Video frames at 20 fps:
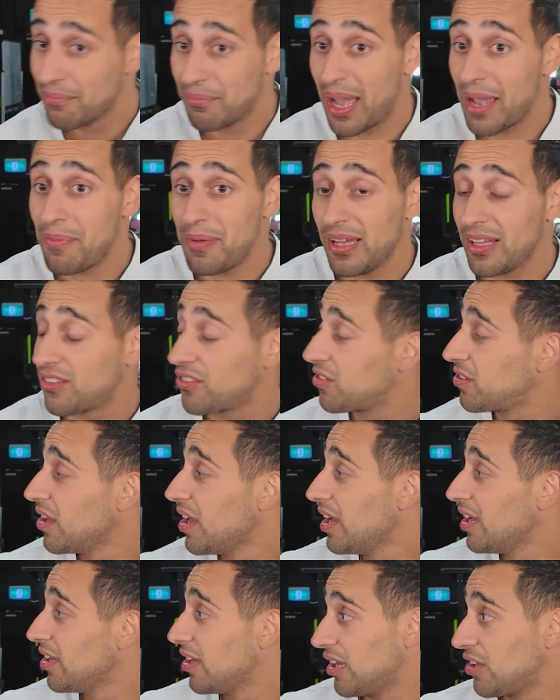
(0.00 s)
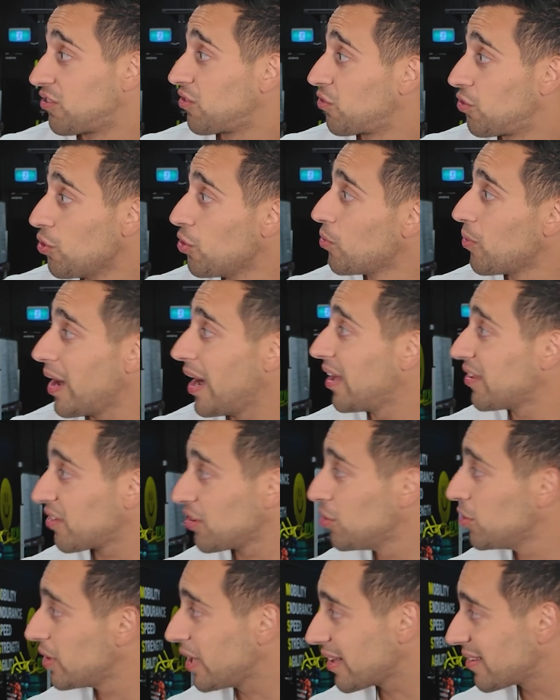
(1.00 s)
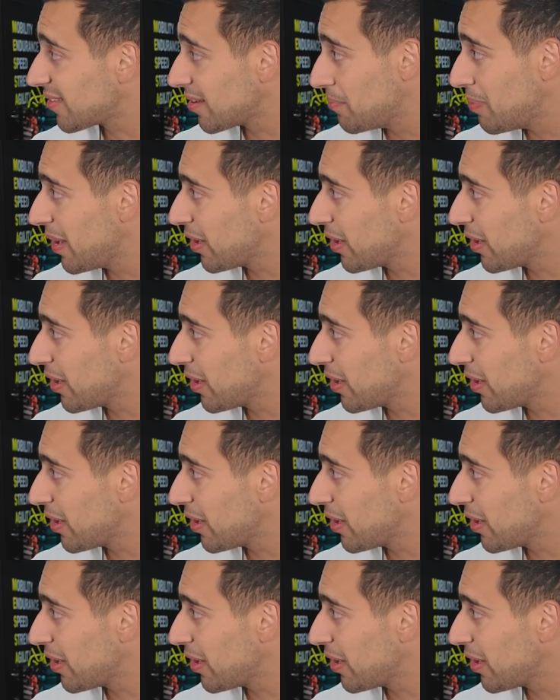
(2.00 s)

Maybe it's 2 rounds and who gets the